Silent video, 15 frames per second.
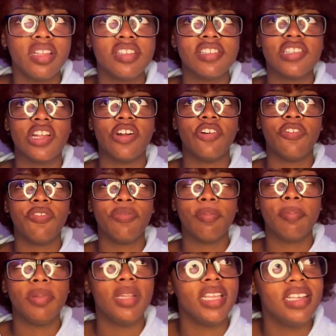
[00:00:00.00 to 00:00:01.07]

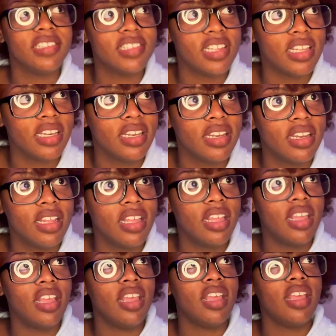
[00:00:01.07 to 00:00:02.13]
self-pleasing,
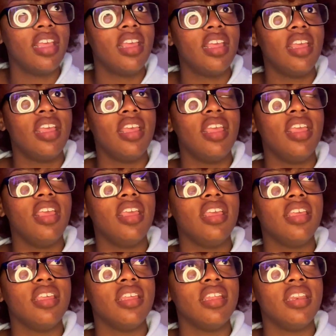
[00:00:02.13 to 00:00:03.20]

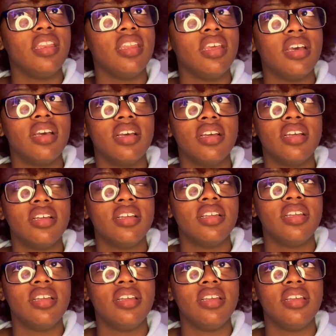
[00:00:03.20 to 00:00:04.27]
and
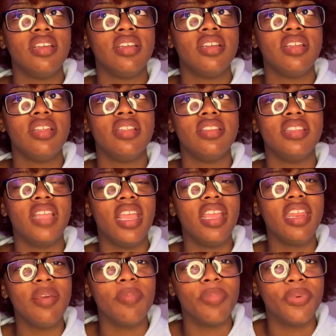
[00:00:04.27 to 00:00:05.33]

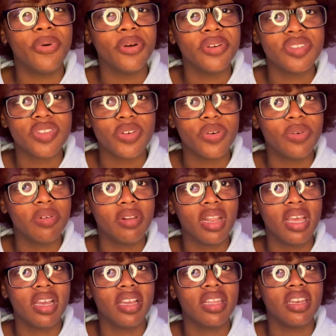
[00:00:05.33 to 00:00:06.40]
dating boys
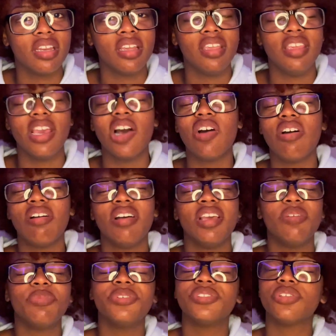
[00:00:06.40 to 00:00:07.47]
online. Y'all, it
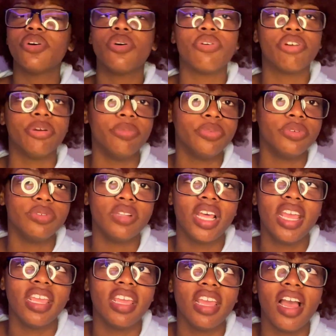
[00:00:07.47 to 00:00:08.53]
was horrible.
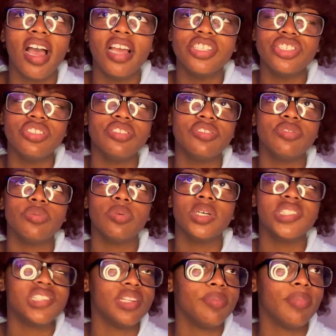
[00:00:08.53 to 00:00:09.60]
Like, I just
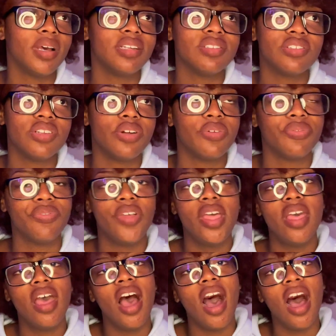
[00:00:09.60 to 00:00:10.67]
wasn't myself.
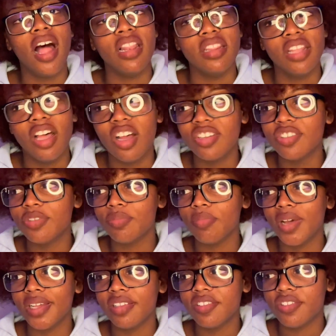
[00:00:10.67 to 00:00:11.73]
I lost
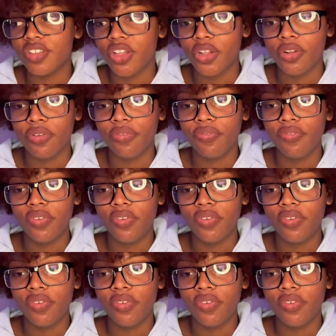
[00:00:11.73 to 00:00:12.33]
myself,